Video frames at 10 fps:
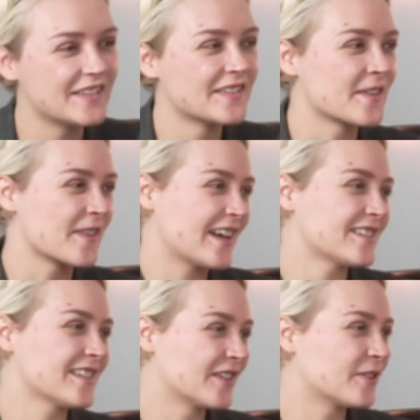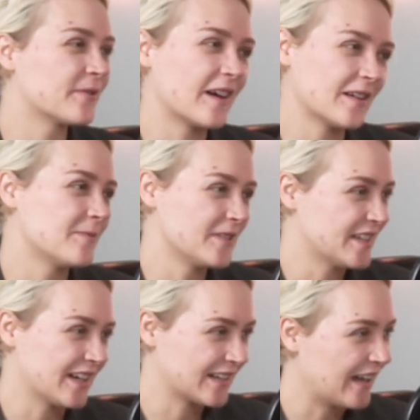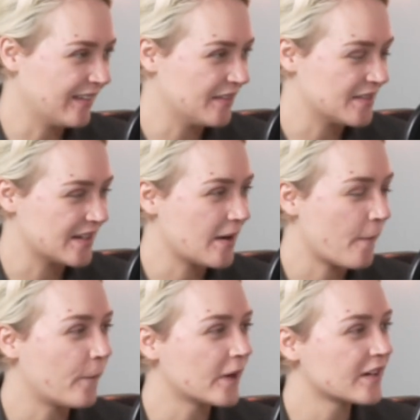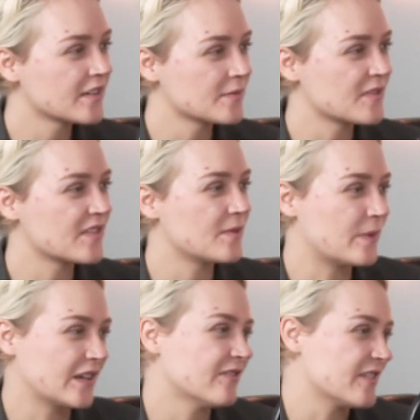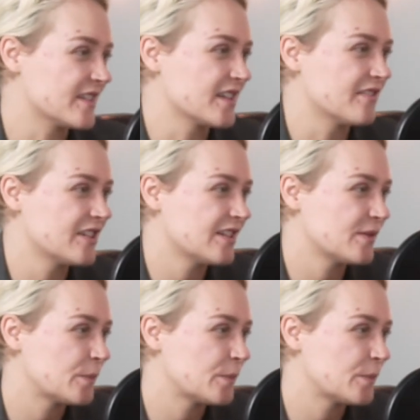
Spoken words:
So that's incredible technology. What are some of the benefits of it?